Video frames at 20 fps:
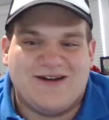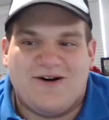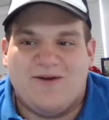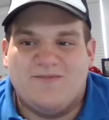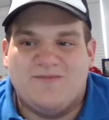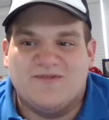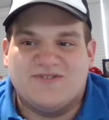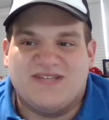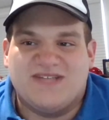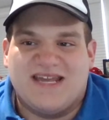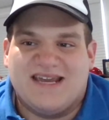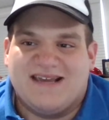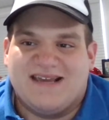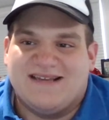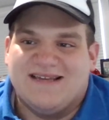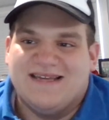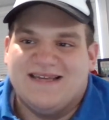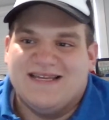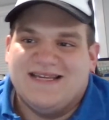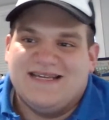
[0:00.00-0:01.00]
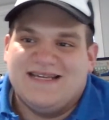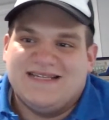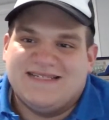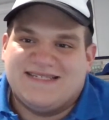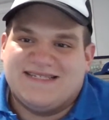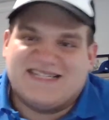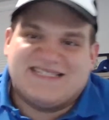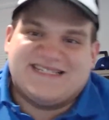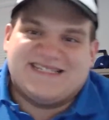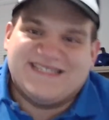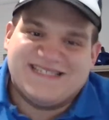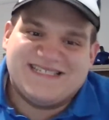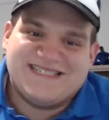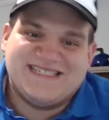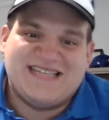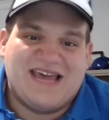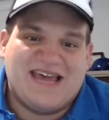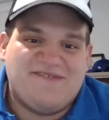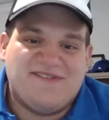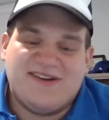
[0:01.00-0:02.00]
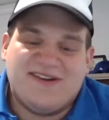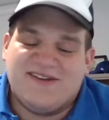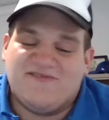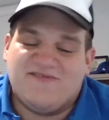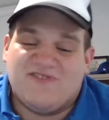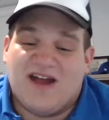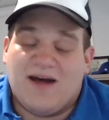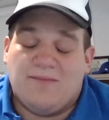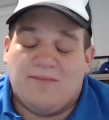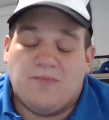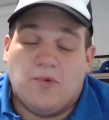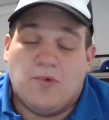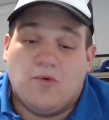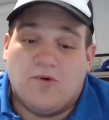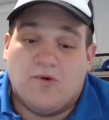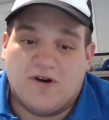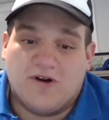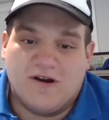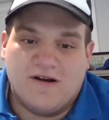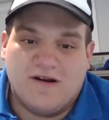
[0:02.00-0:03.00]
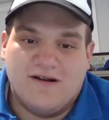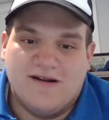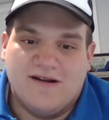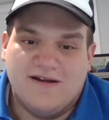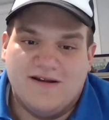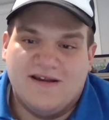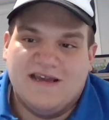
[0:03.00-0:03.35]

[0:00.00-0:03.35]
almost like 6 to 7, if not more,